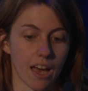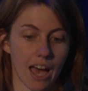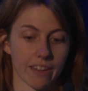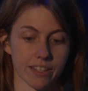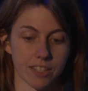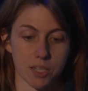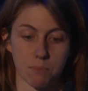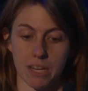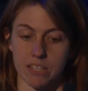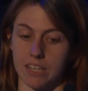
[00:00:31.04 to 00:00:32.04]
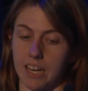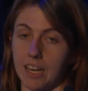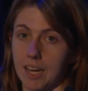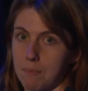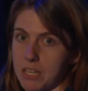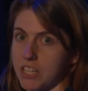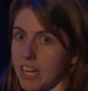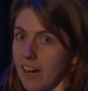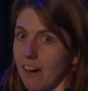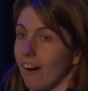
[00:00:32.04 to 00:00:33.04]
And this is depicted in an image
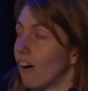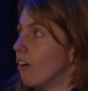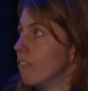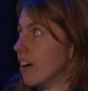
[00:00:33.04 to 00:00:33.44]
here of